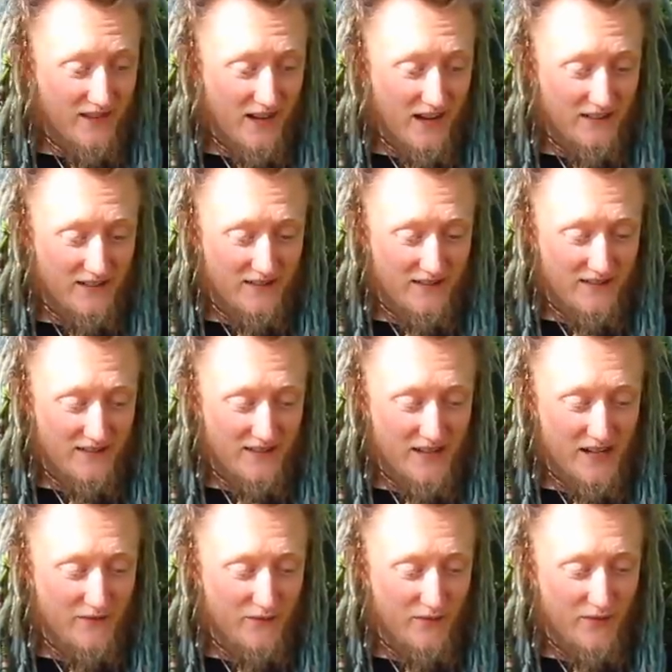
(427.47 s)
I
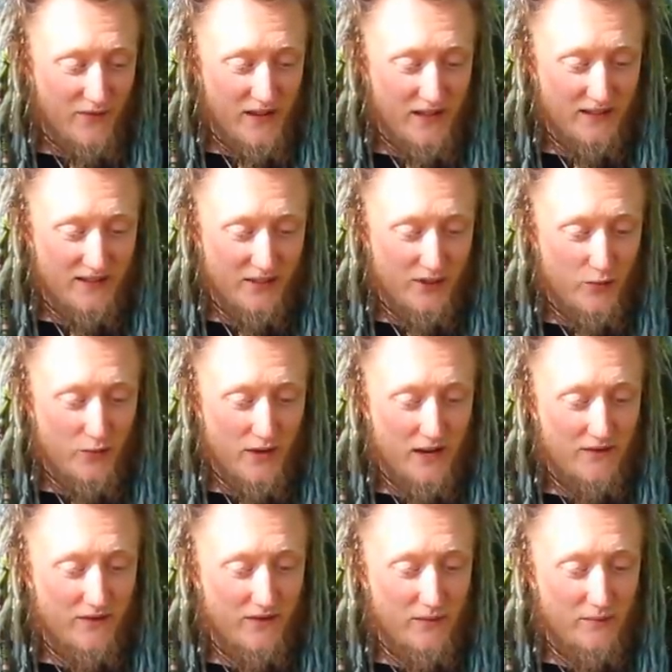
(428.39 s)
didn't think that she would
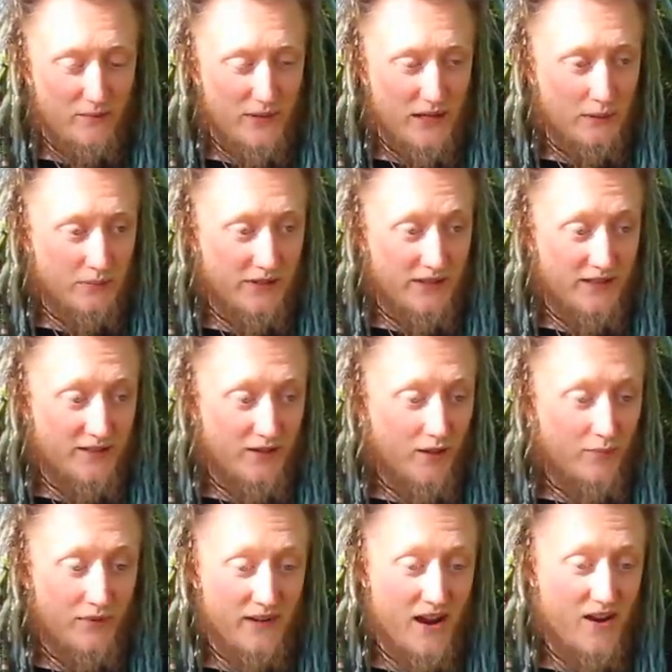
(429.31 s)
ever be able to
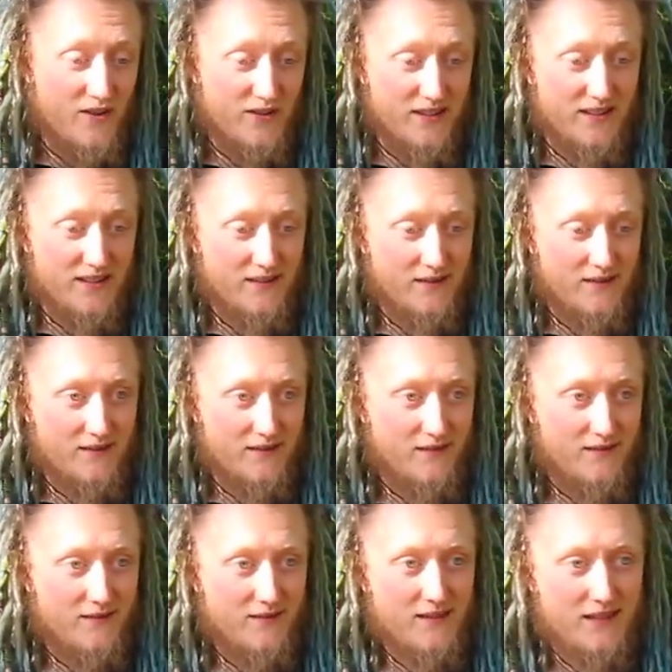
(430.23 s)
stop, and now she's
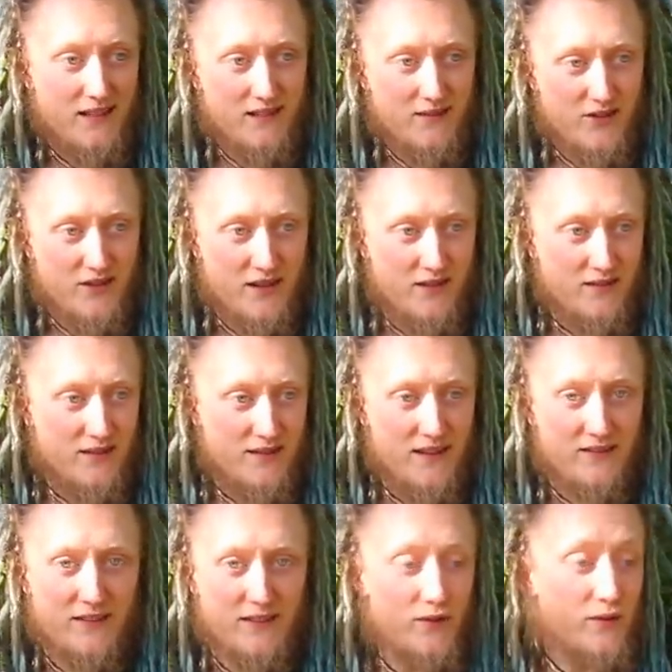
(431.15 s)
says that she doesn't
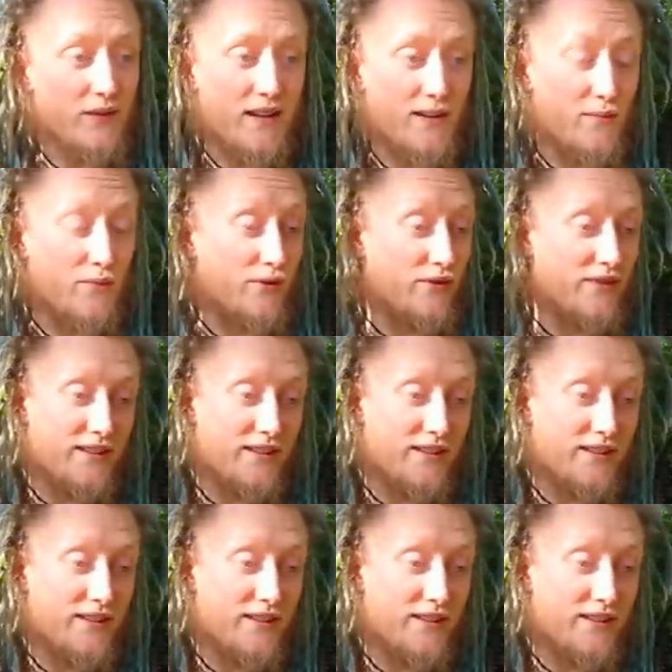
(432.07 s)
have to do it anymore.